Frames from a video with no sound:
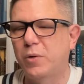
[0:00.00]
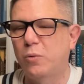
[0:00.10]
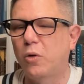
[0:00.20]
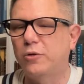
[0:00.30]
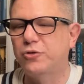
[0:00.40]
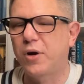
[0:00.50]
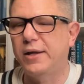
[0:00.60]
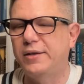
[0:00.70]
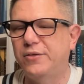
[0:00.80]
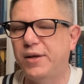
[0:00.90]
We're all
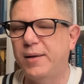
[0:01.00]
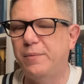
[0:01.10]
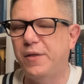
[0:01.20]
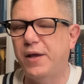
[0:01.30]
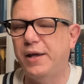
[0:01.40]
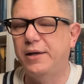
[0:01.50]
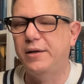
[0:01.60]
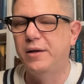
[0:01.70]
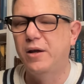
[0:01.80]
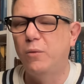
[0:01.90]
trying the same thing.
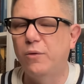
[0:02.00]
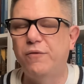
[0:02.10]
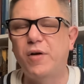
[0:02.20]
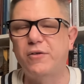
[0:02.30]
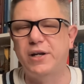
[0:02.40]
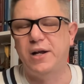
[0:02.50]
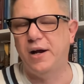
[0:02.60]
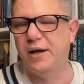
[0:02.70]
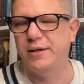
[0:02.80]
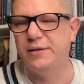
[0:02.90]
We're very
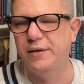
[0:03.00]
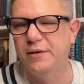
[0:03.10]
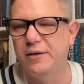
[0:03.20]
kind.